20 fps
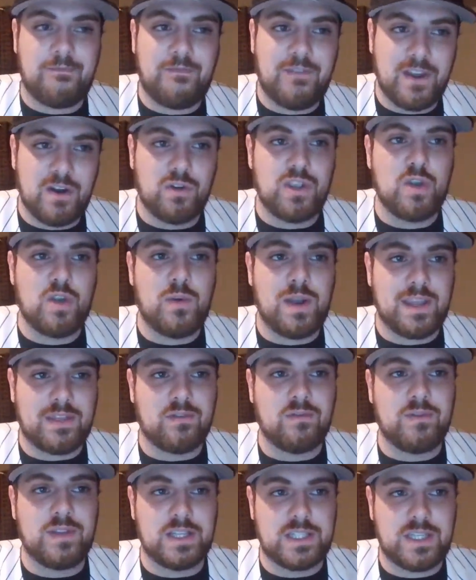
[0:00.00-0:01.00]
fiddle your way
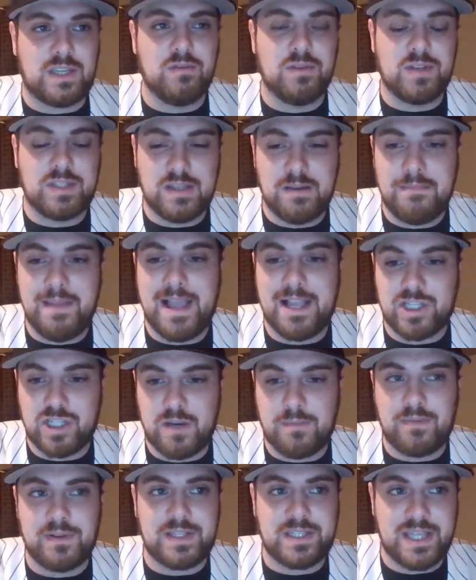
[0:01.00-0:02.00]
through this Houston
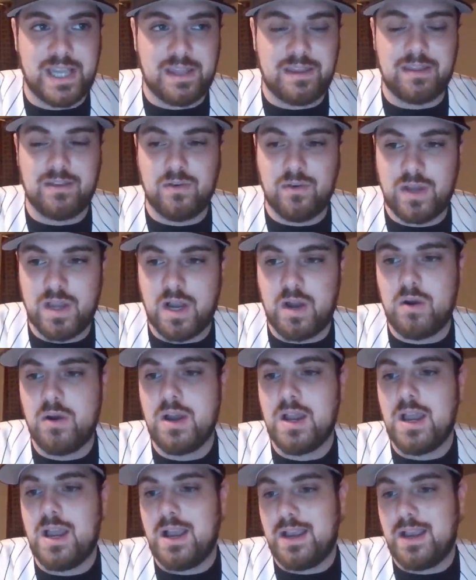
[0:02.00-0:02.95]
matchup with Seth Lugo,